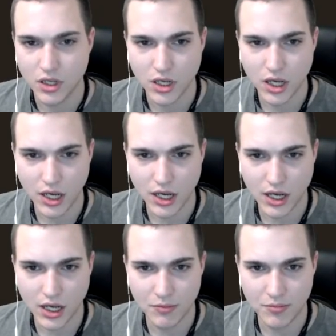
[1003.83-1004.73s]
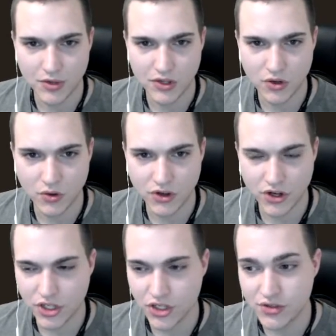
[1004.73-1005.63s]
So they're
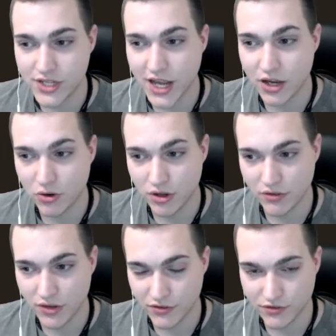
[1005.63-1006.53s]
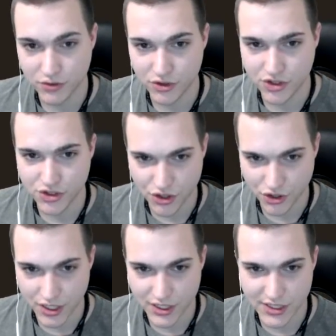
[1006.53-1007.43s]
going to use IOTA for
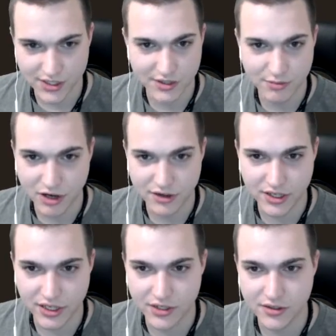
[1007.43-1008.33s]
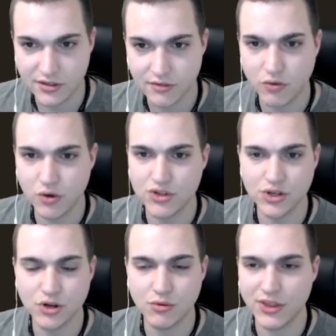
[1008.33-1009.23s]
sure in these smart cities, for
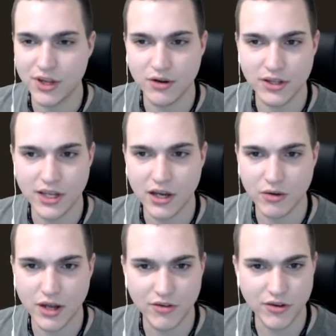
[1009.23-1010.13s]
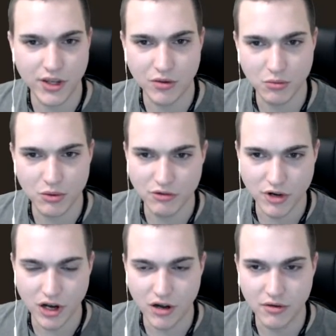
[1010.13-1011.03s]
sure, without a doubt. Everything will be
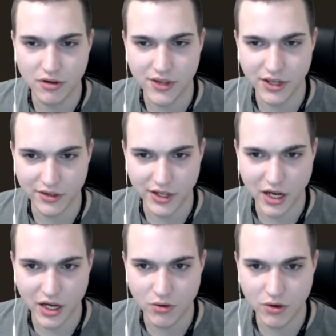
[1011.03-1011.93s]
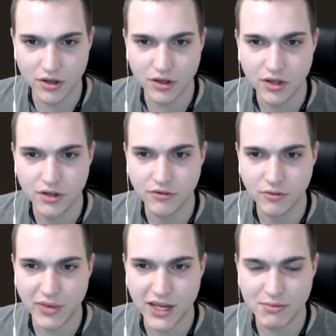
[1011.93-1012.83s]
run on things like IOTA for
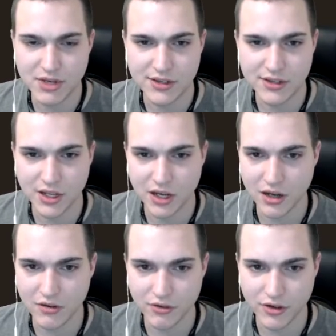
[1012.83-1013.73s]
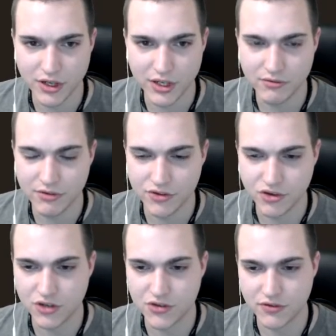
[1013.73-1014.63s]
payments, for
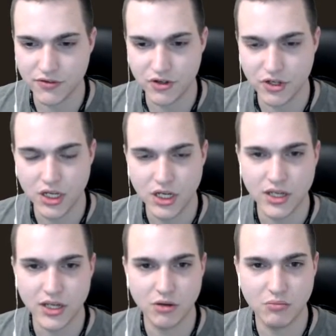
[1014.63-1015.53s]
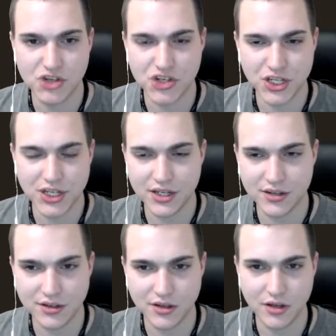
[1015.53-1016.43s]
infrastructure, for
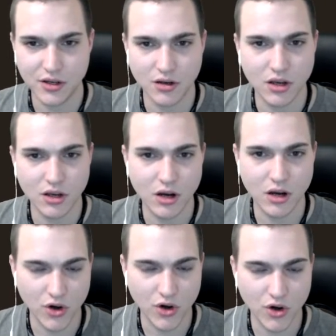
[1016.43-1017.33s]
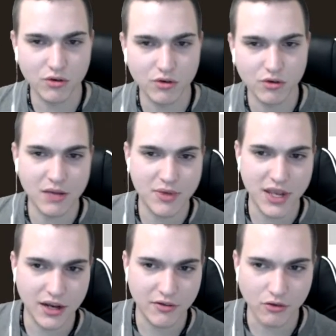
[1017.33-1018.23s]
machines working will get
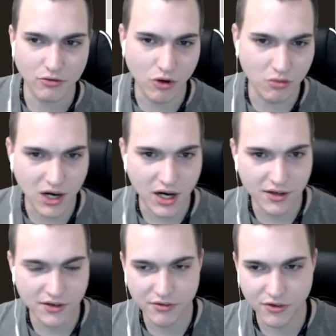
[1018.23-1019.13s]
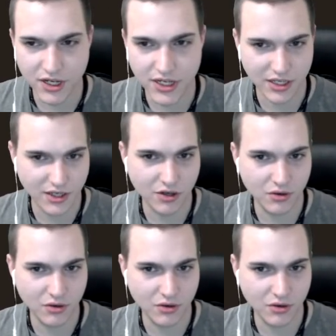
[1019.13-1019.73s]
paid, for robots, for any